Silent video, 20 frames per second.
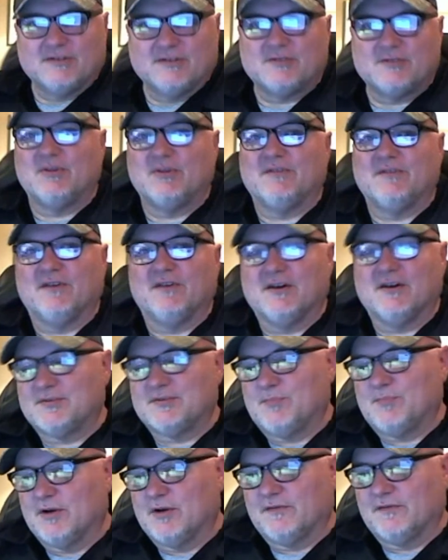SplitFire
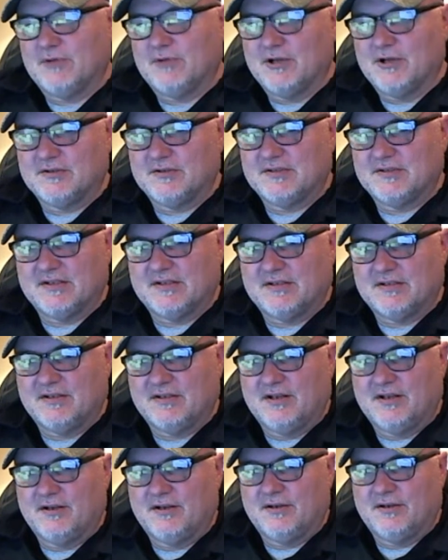spark plugs and
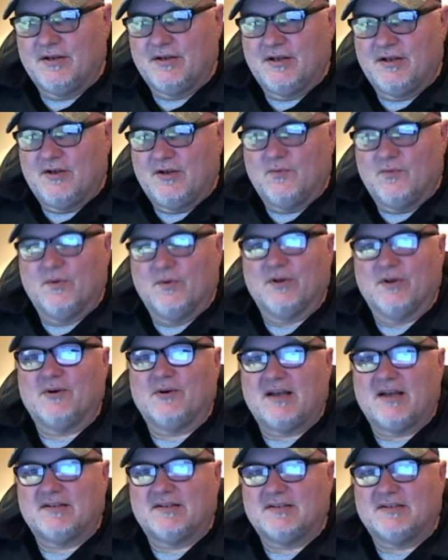where
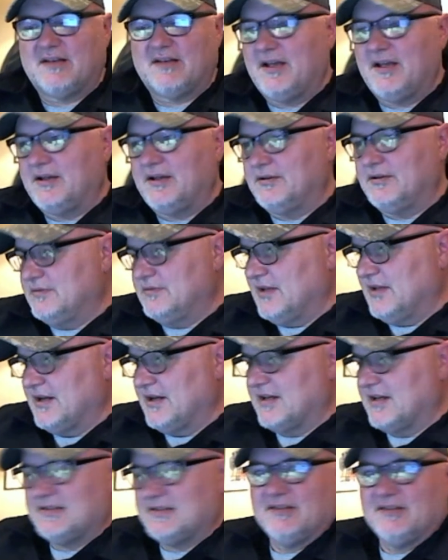they're at today. Like
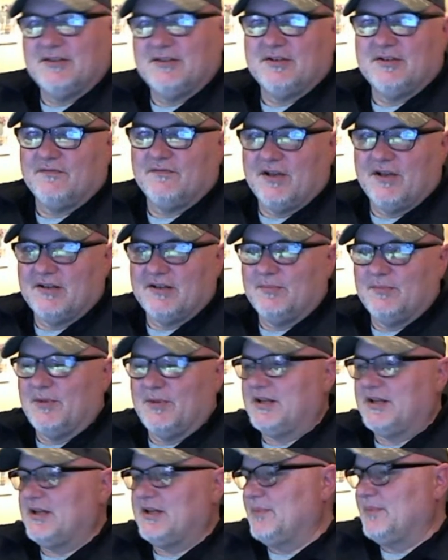I said, you can find them
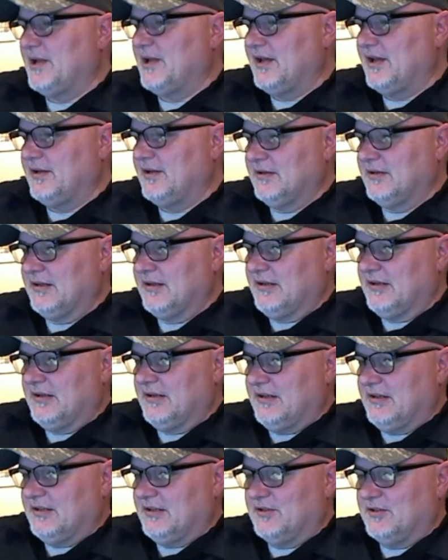on eBay.
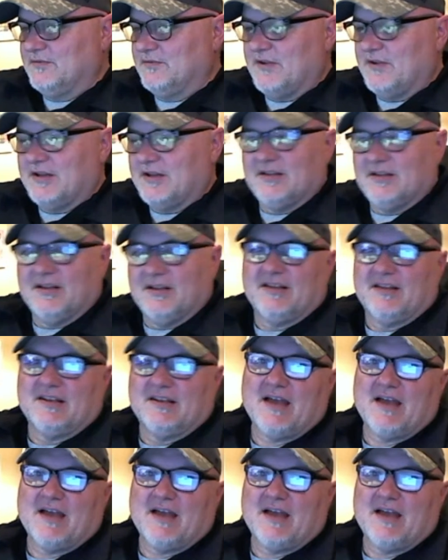You can find a lot of the